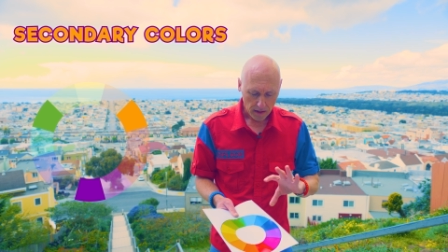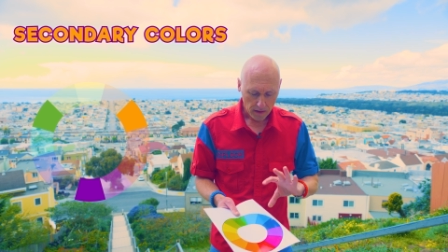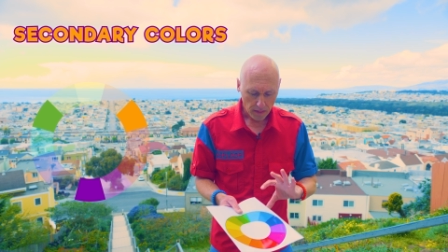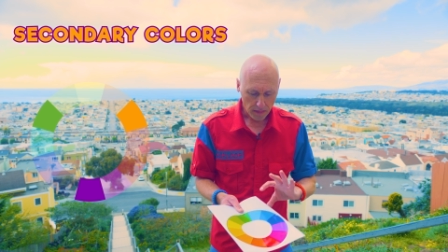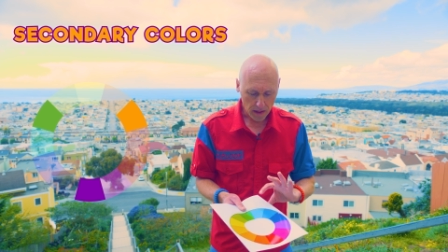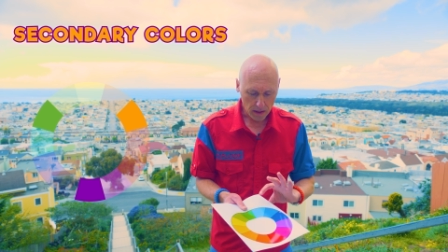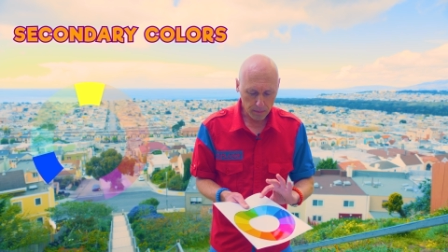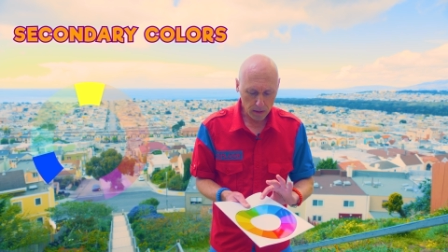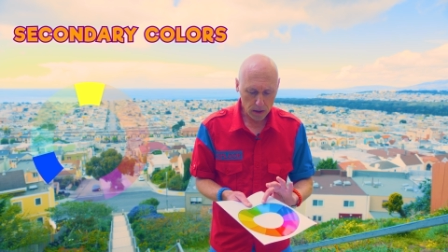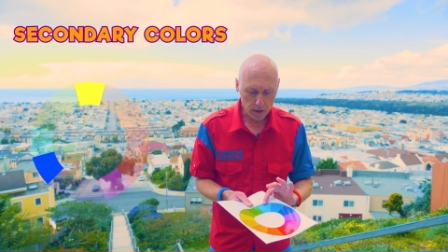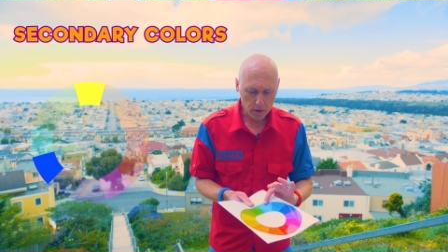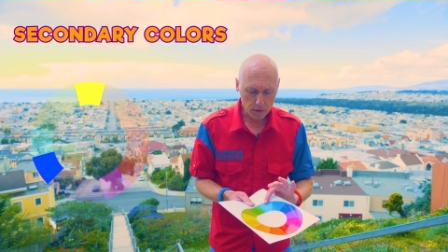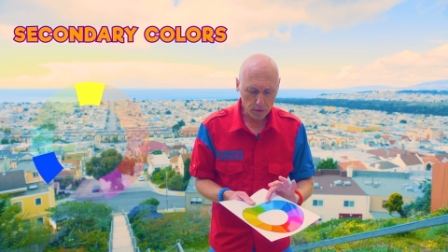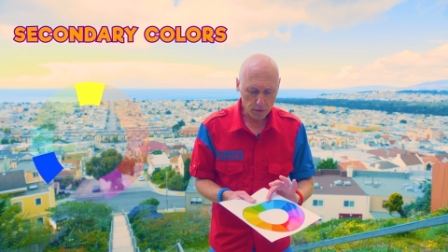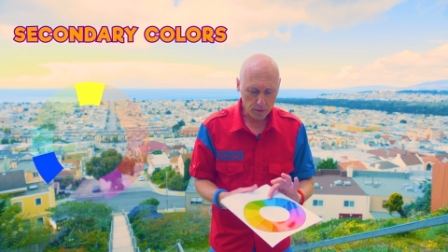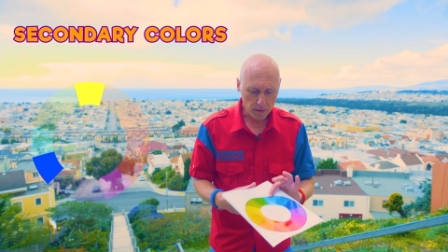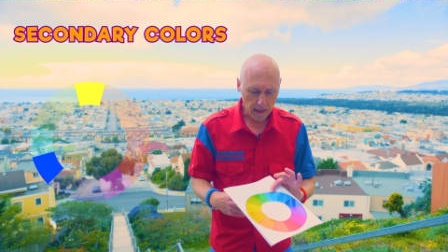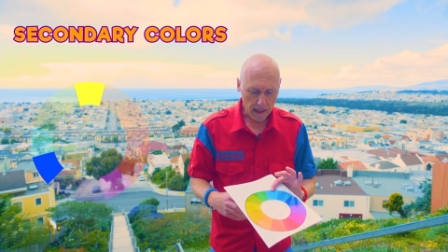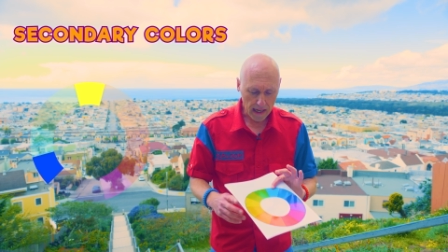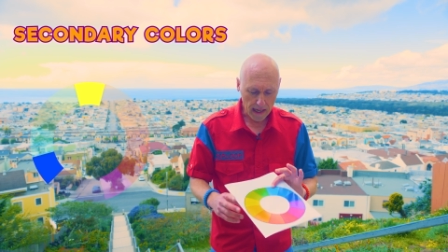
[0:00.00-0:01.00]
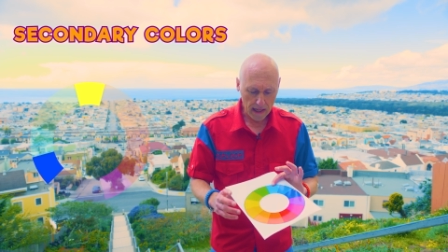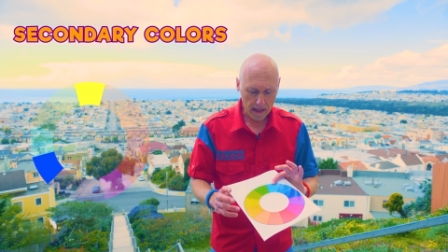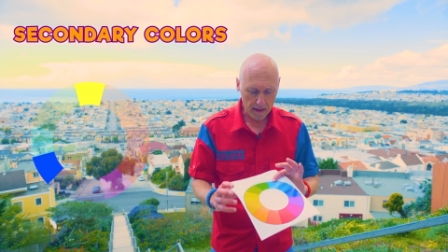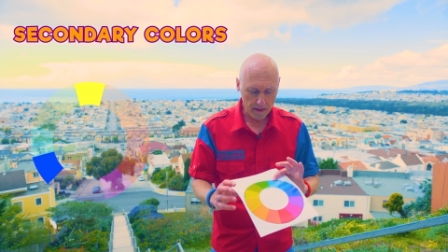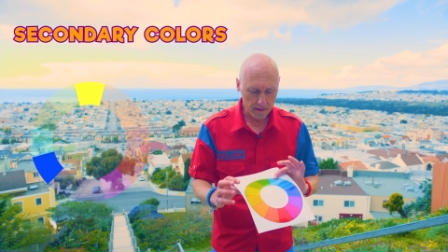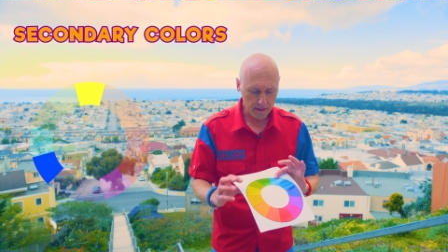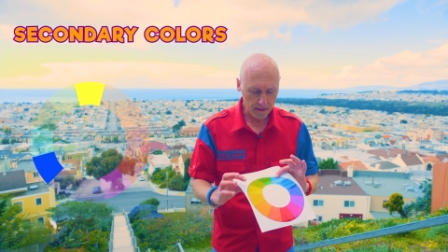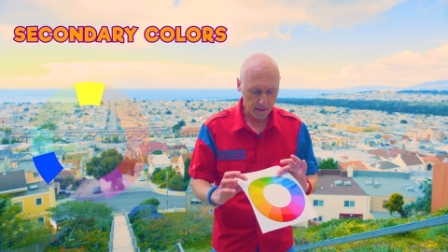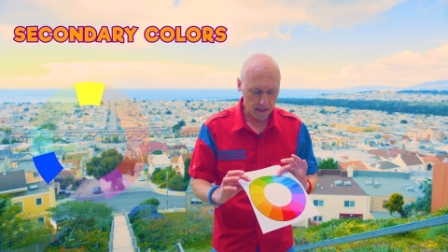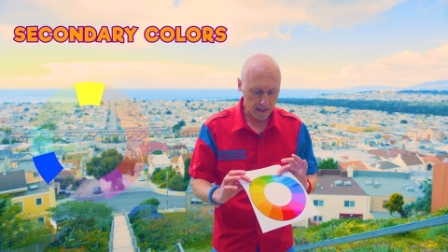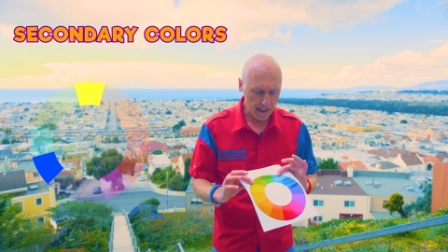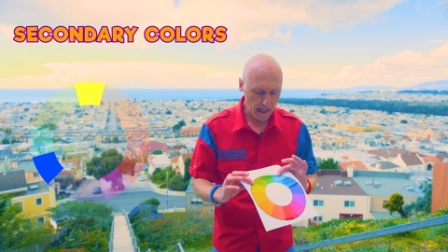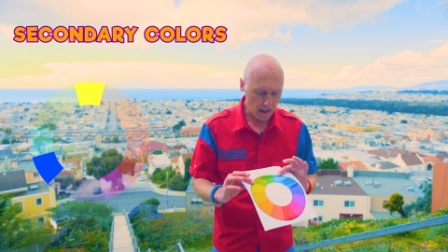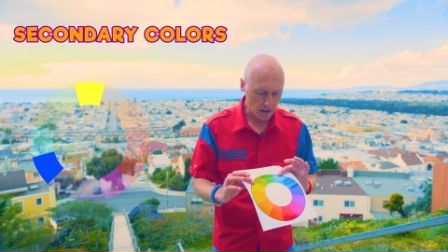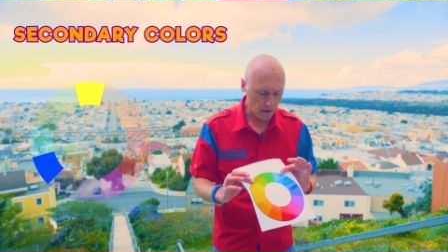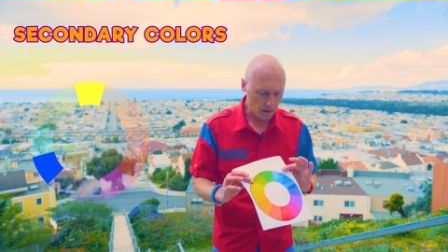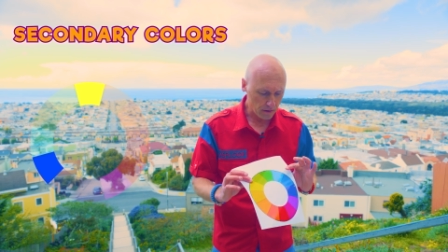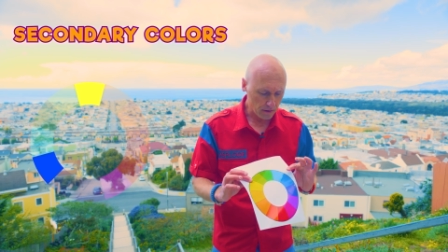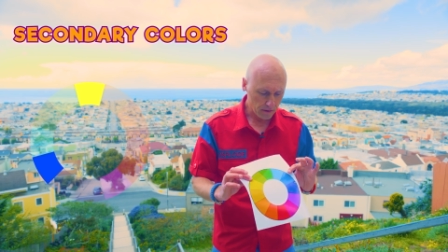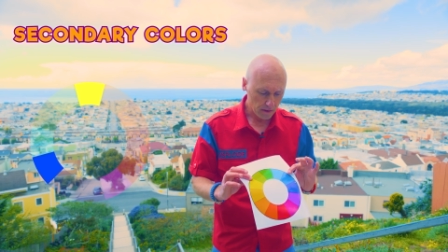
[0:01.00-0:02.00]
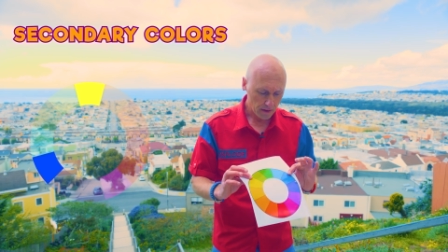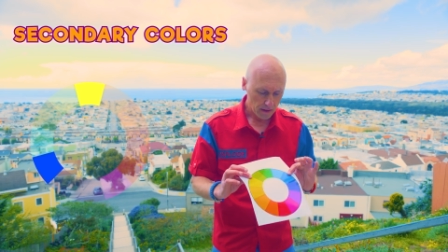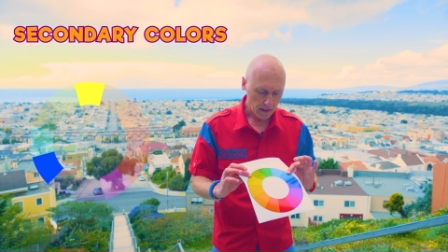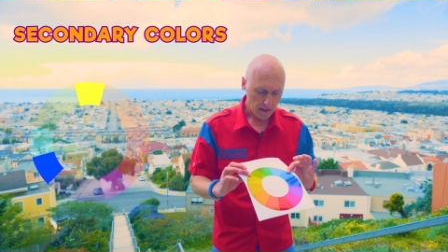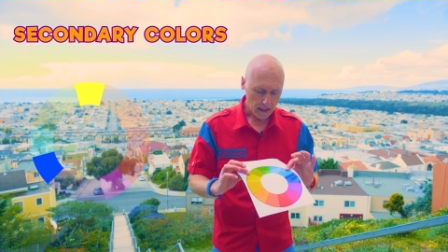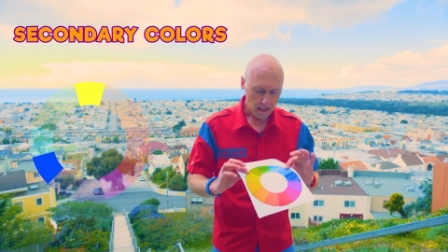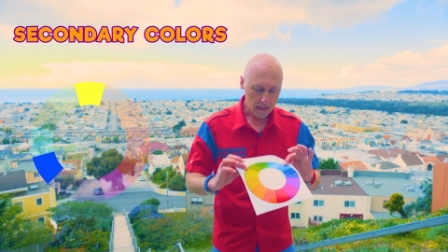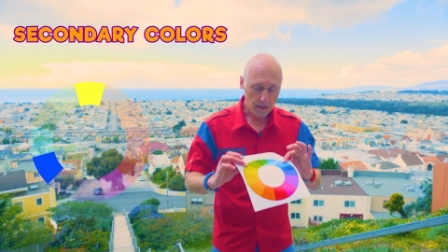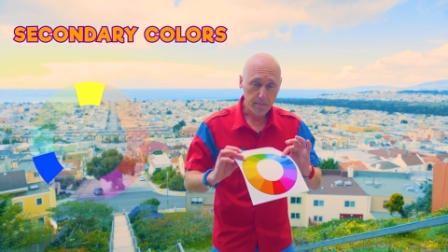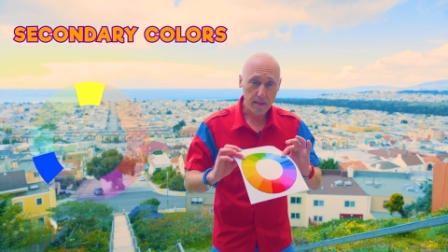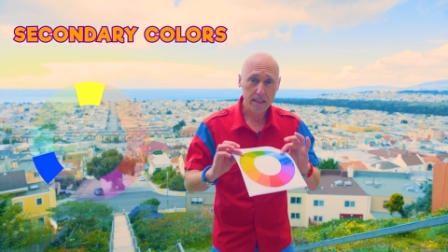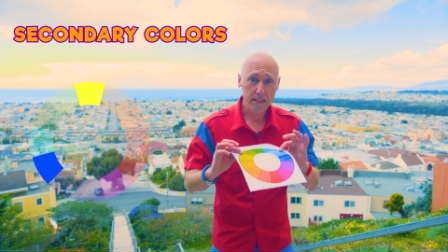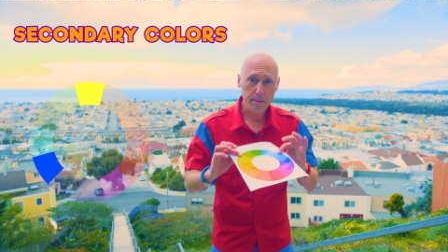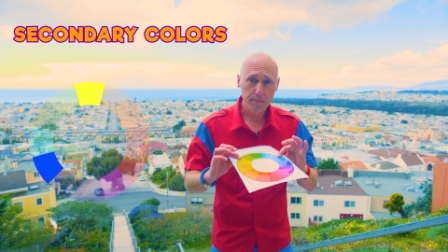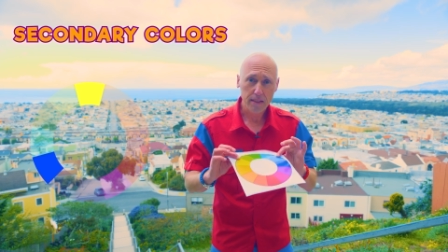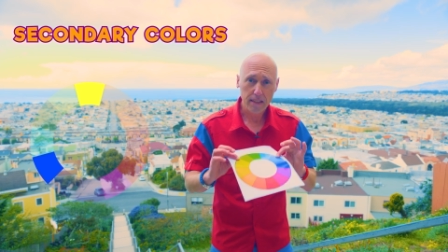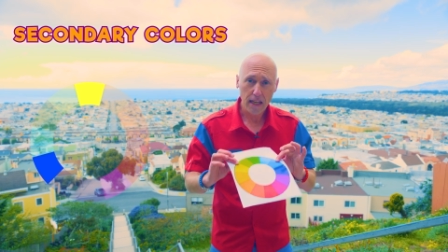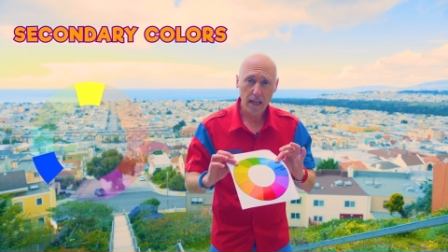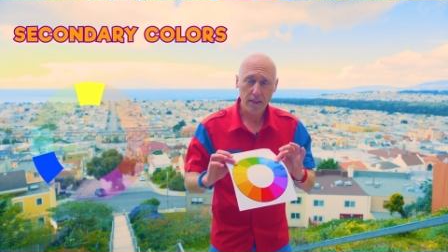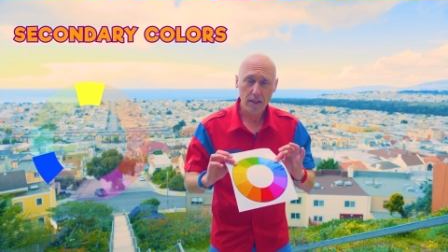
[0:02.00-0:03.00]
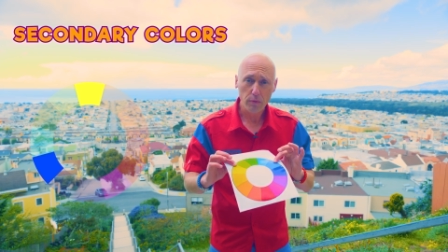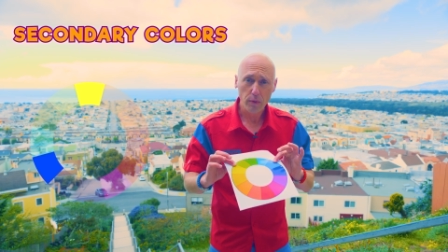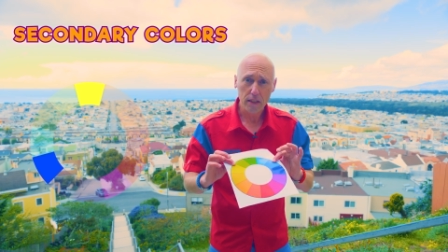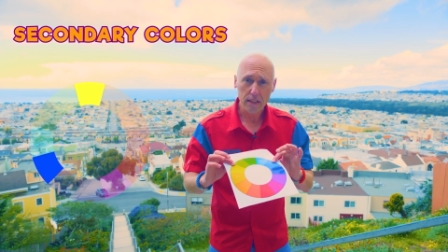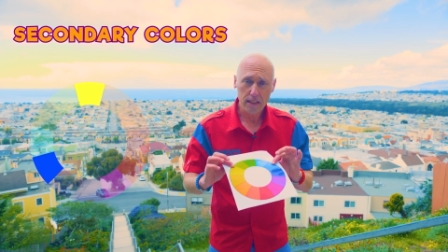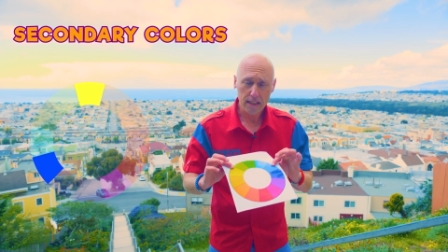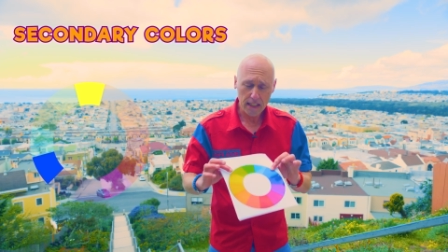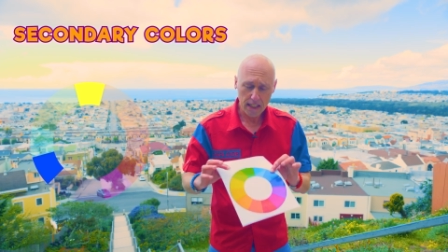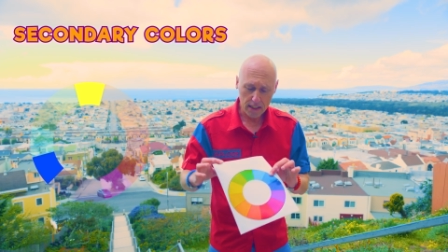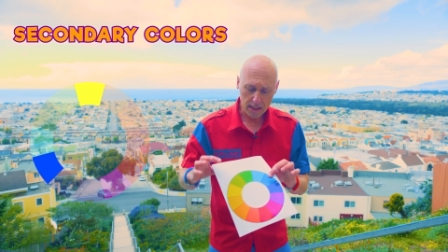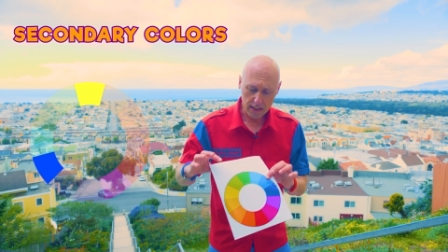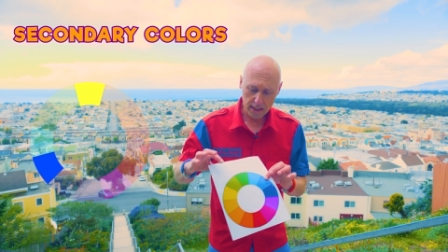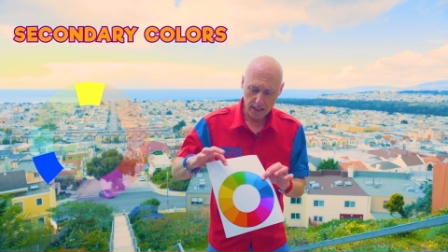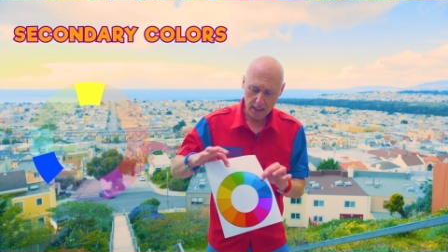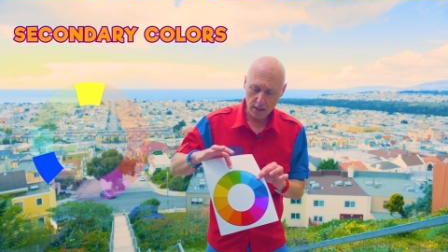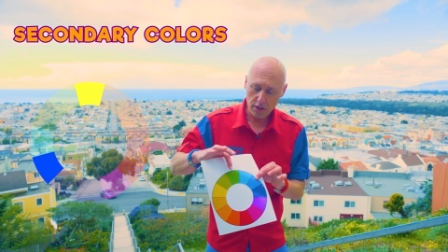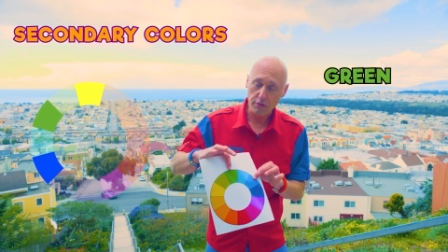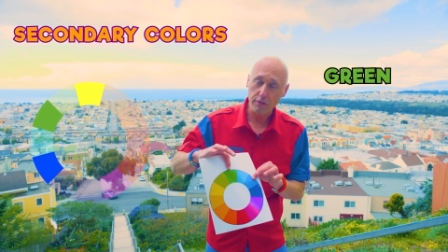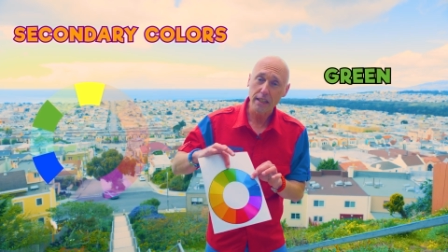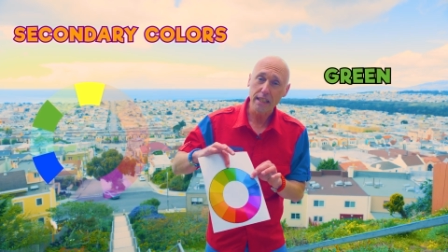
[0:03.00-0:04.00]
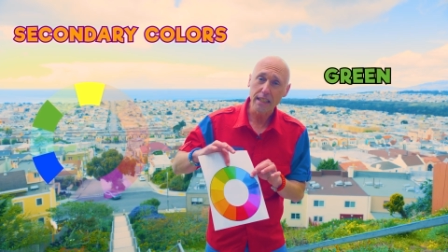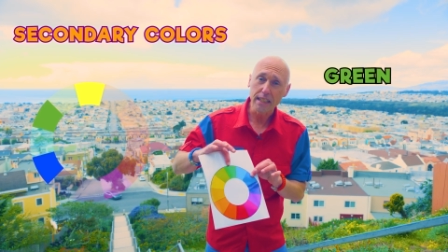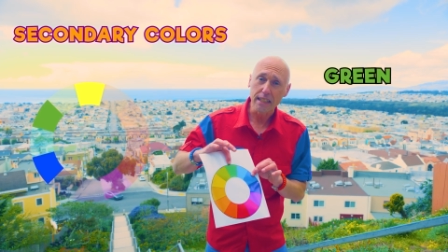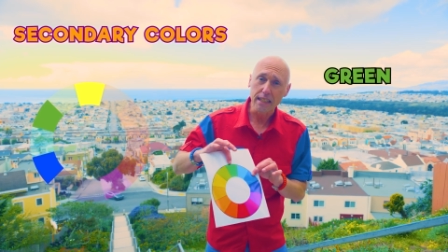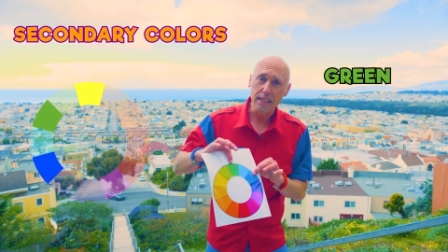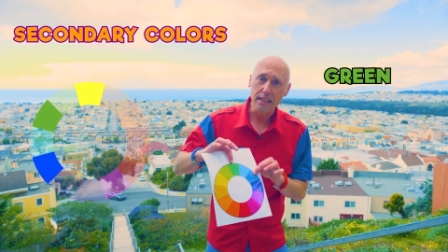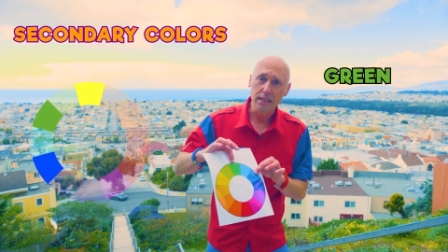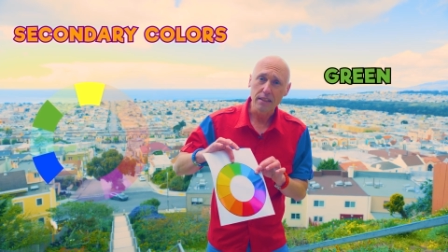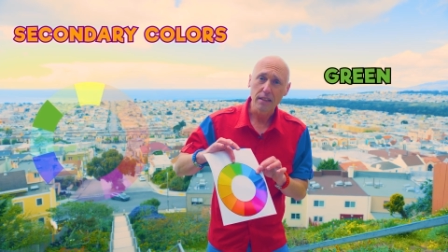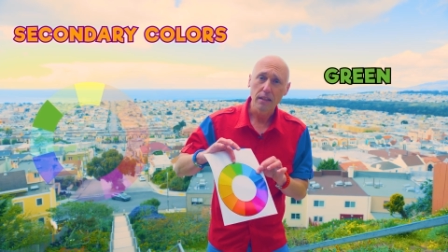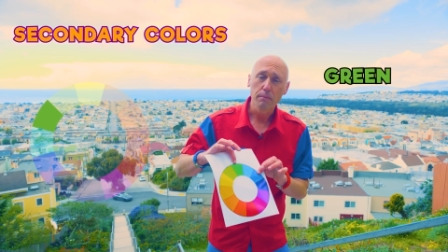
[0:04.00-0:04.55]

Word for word: the blue and the yellow and you mix them together, what do you get? You get green.